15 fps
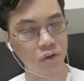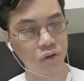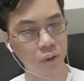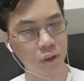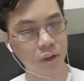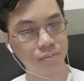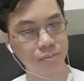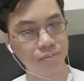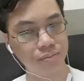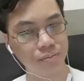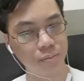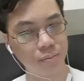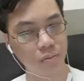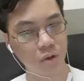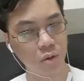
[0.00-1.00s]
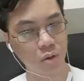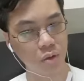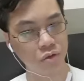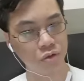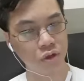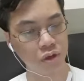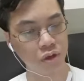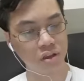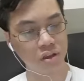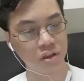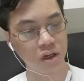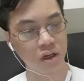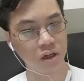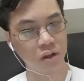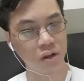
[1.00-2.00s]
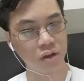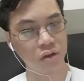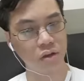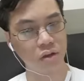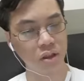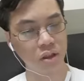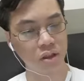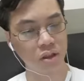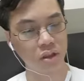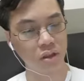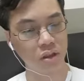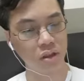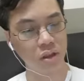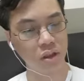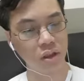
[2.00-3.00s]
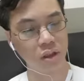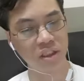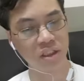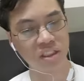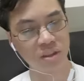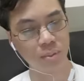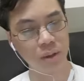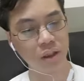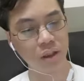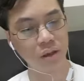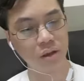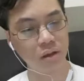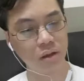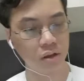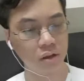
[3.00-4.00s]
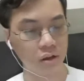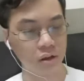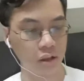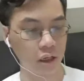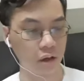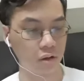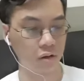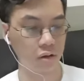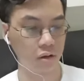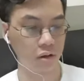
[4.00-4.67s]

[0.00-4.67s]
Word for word: it would reduce the, the, the its speed now.